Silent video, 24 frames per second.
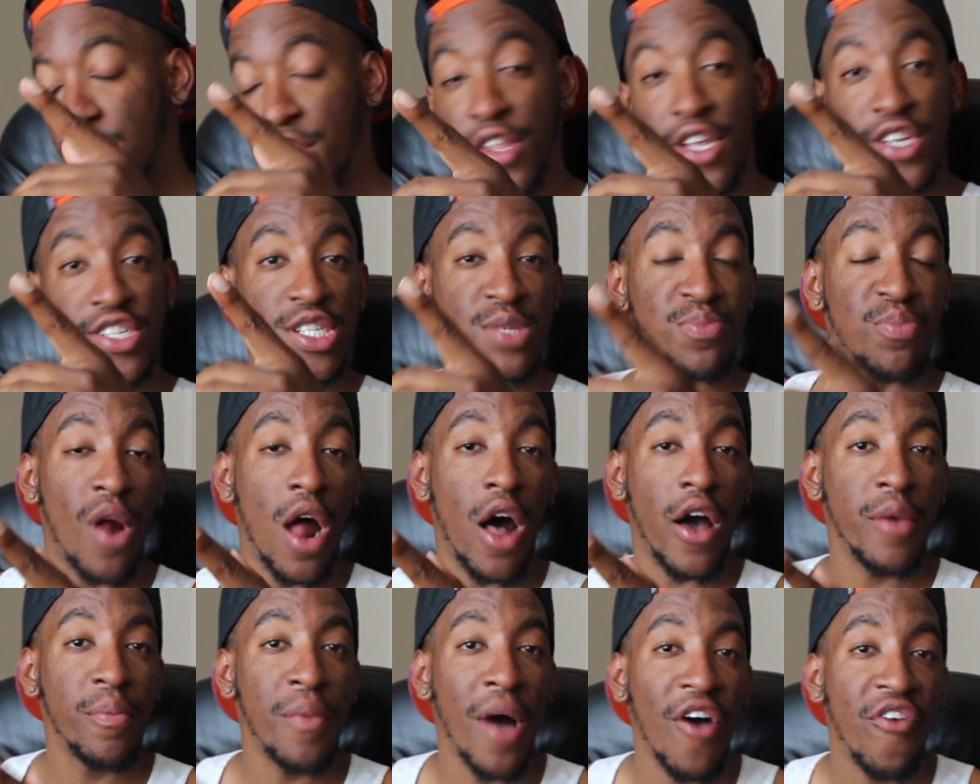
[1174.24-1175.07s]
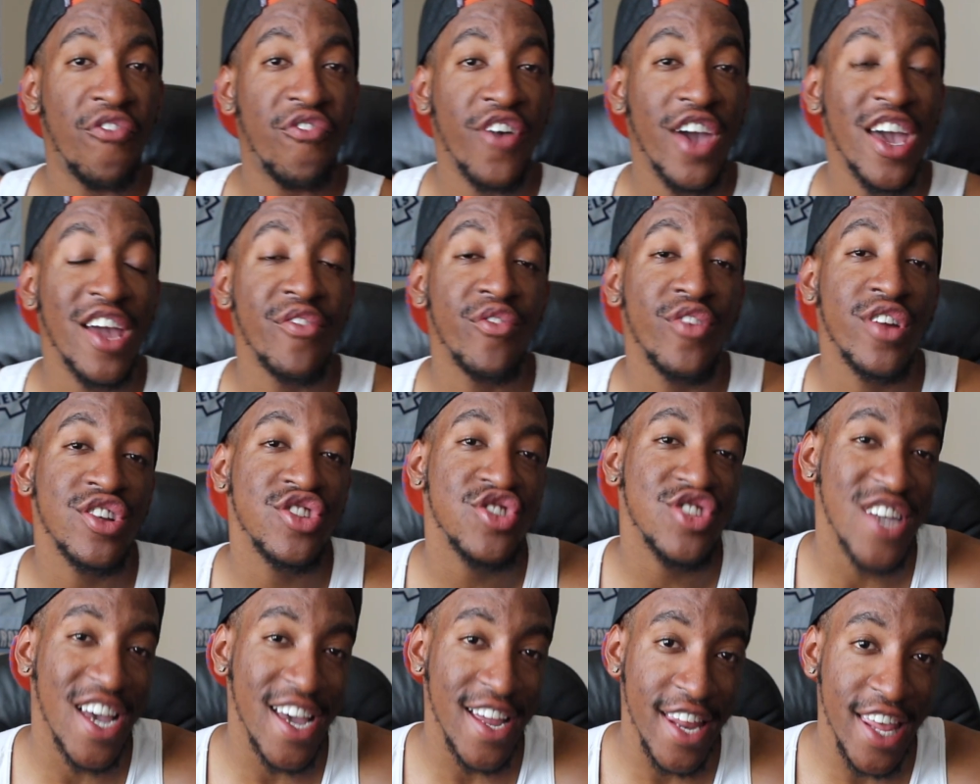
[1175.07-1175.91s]
is probably my favorite
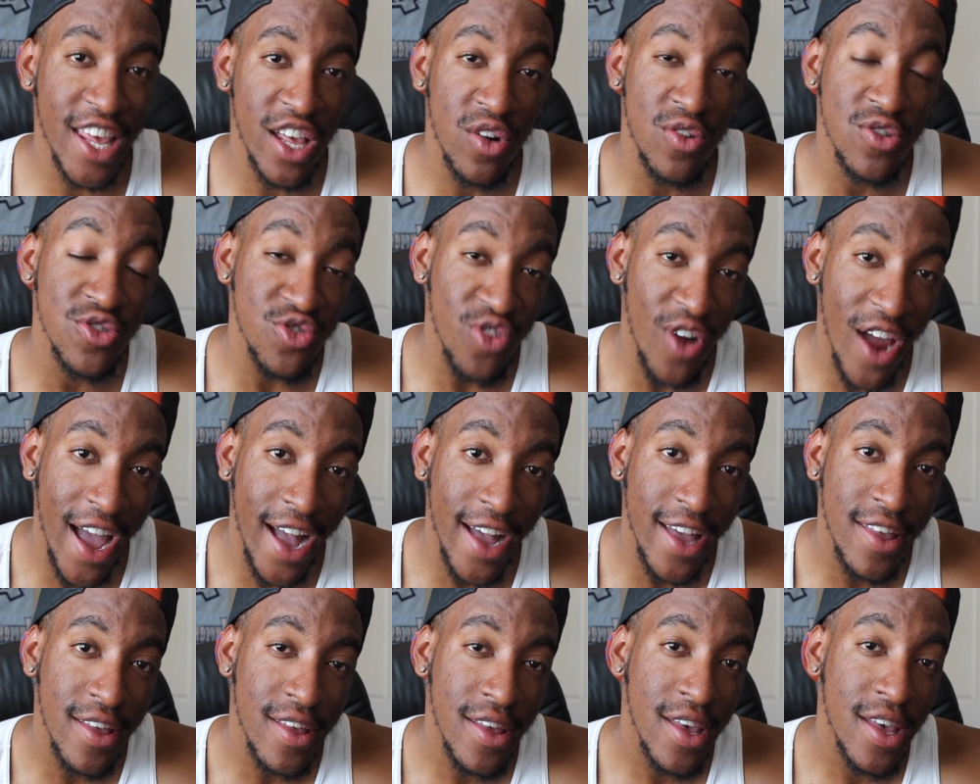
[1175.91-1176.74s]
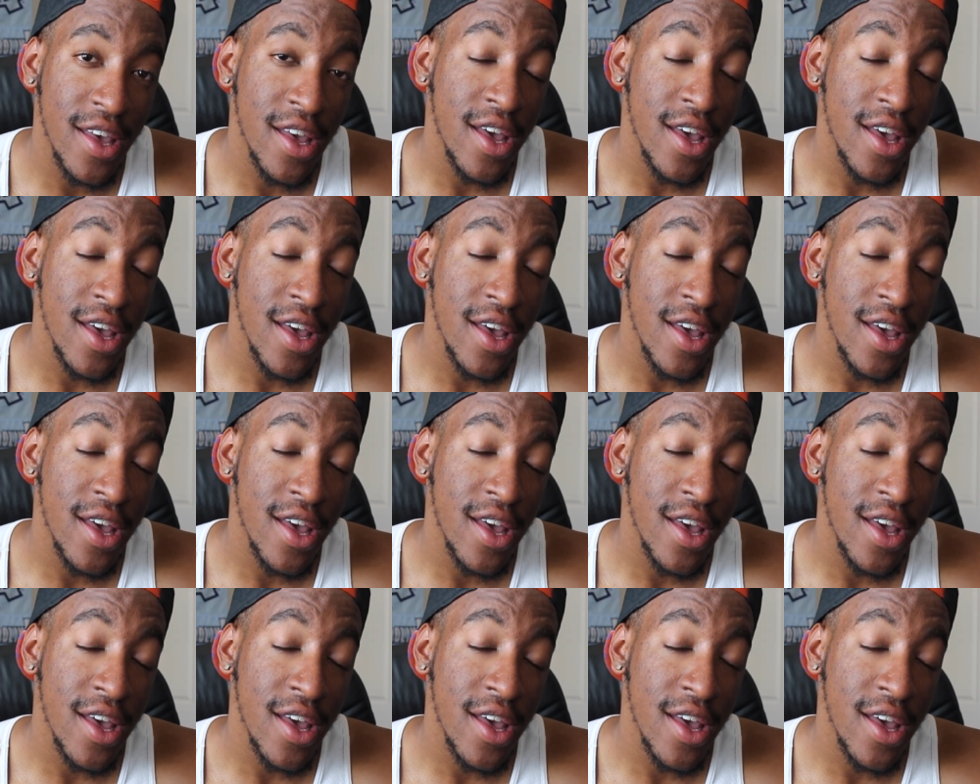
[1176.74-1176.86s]
Shane Eagle track.